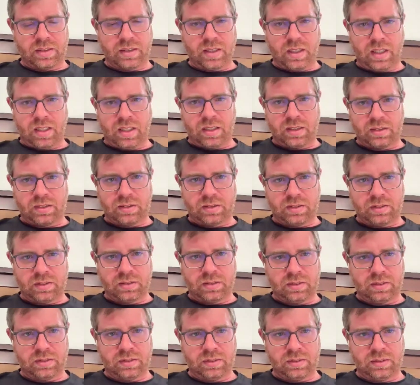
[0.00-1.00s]
yeah, it's got
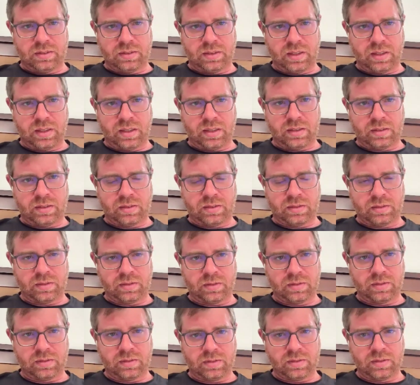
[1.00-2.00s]
yeah.
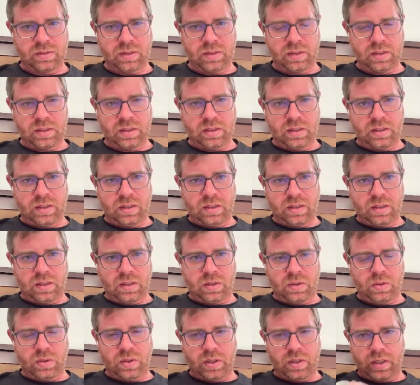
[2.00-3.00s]

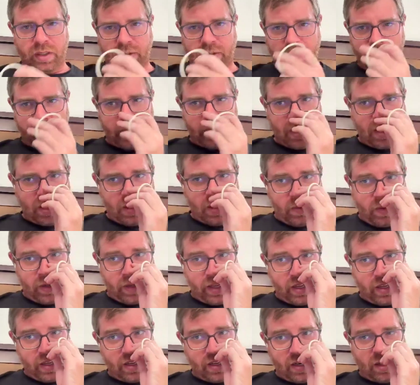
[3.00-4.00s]
Okay.
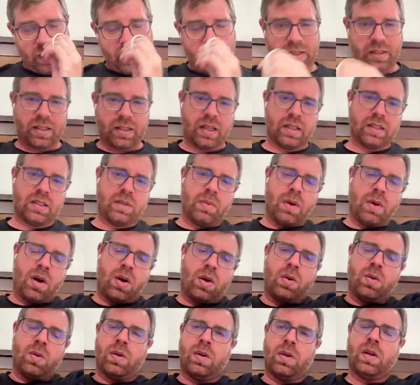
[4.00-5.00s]
Well, like I said,
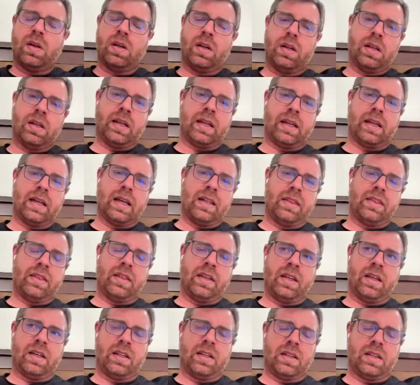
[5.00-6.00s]
tomorrow, um, I
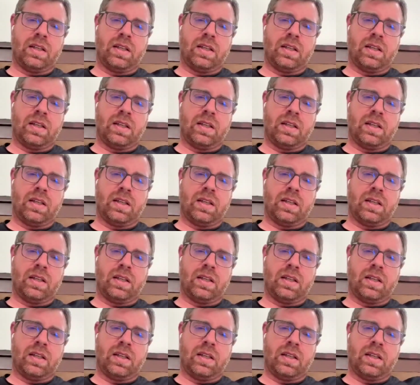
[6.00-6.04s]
